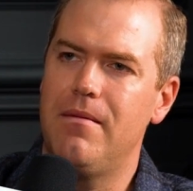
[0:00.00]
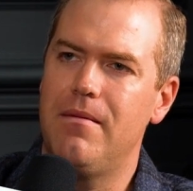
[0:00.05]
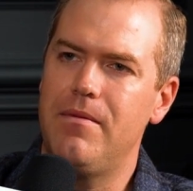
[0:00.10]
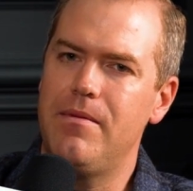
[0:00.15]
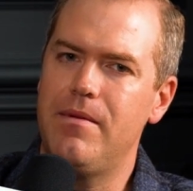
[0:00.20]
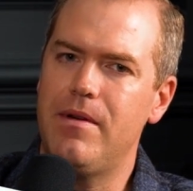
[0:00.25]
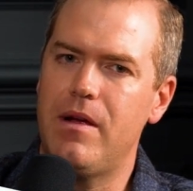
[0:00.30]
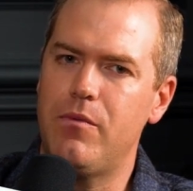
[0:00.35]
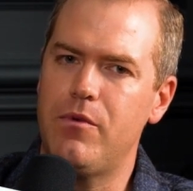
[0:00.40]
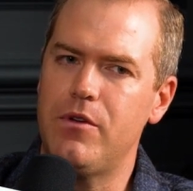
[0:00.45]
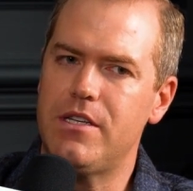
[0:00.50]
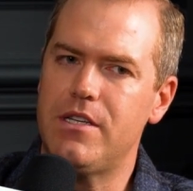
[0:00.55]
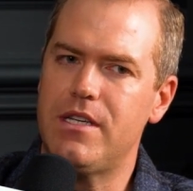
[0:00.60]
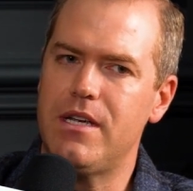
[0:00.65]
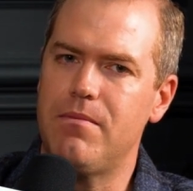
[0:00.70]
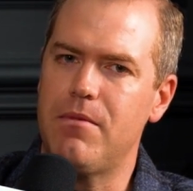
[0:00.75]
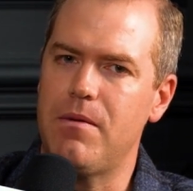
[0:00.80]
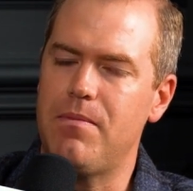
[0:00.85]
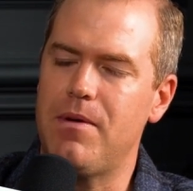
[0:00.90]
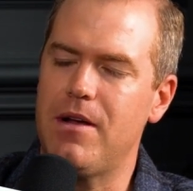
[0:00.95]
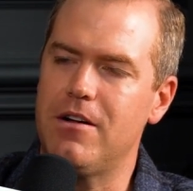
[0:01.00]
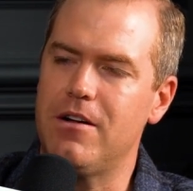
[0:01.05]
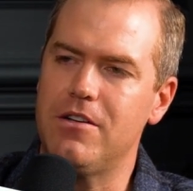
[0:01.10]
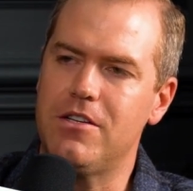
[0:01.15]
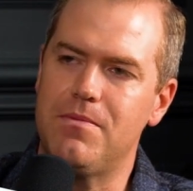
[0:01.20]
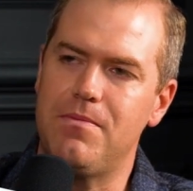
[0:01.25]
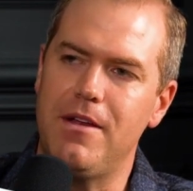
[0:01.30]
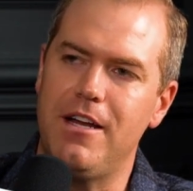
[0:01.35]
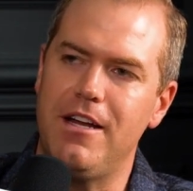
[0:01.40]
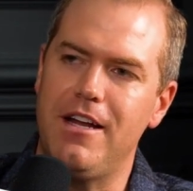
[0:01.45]
I mean, I wouldn't say my
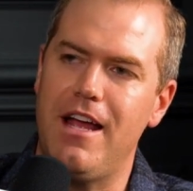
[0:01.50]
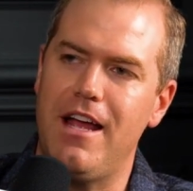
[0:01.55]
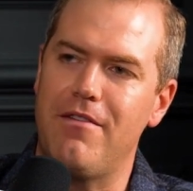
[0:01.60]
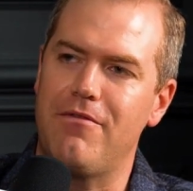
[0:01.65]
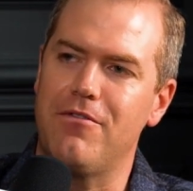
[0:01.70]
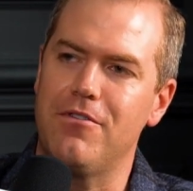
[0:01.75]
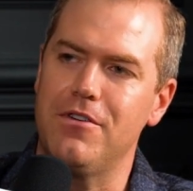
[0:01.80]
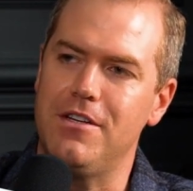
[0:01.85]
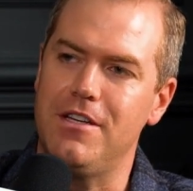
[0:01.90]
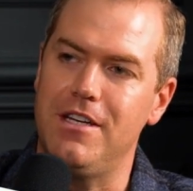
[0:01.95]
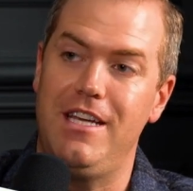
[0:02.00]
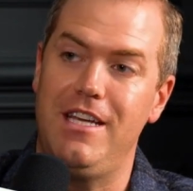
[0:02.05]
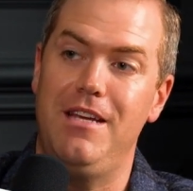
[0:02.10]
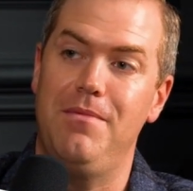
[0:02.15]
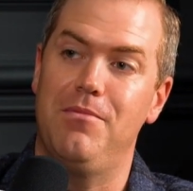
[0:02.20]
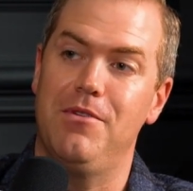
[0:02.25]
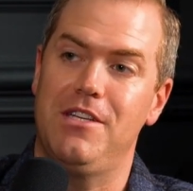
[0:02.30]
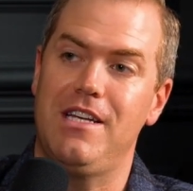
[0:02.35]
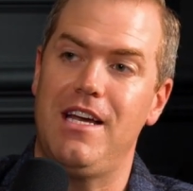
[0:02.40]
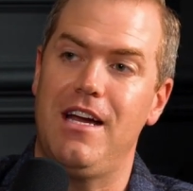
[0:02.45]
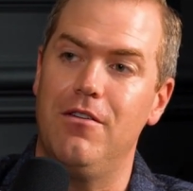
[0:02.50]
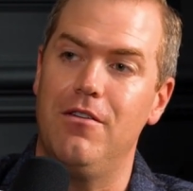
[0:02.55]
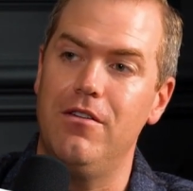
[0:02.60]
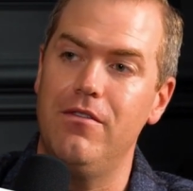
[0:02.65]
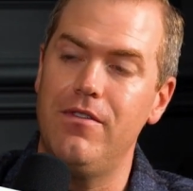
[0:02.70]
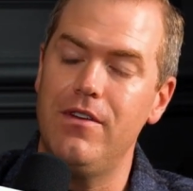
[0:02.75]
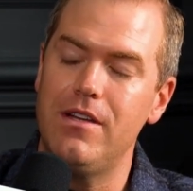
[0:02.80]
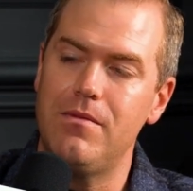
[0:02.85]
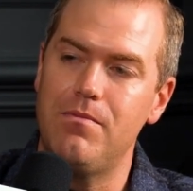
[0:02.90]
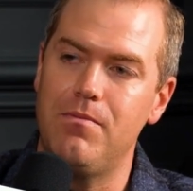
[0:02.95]
parents made an effort to keep us out
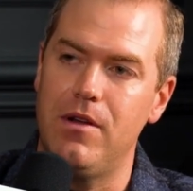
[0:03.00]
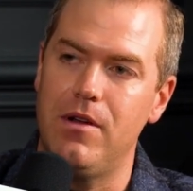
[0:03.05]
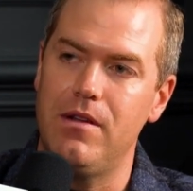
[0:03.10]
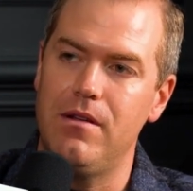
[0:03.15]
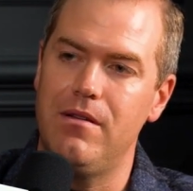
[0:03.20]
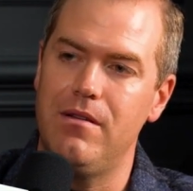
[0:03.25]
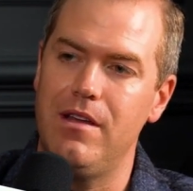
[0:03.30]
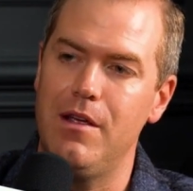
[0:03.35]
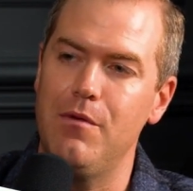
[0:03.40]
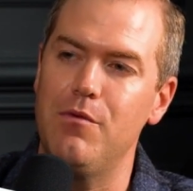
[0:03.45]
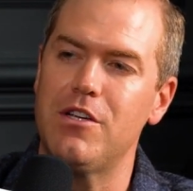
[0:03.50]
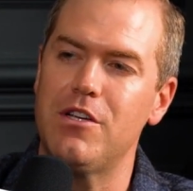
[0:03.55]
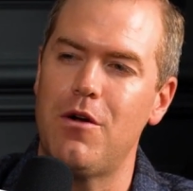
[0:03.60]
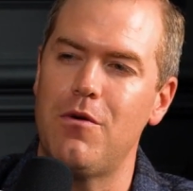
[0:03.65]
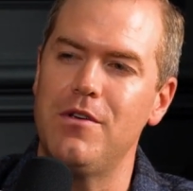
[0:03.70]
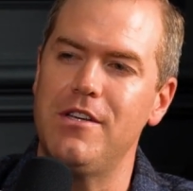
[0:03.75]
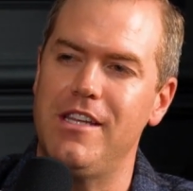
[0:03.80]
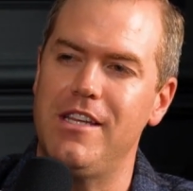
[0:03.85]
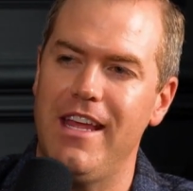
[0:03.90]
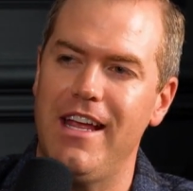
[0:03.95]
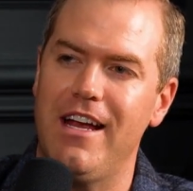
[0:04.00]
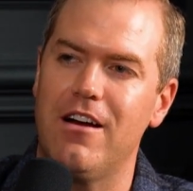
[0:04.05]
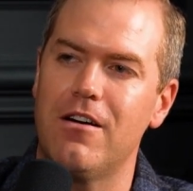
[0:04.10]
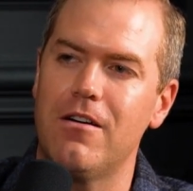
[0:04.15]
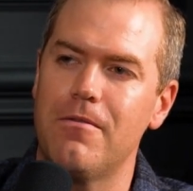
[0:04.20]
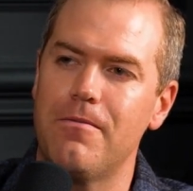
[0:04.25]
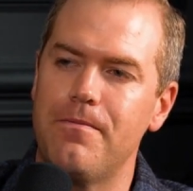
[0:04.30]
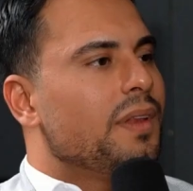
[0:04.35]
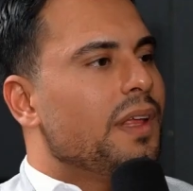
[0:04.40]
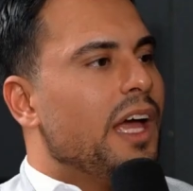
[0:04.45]
of it, but it was always there.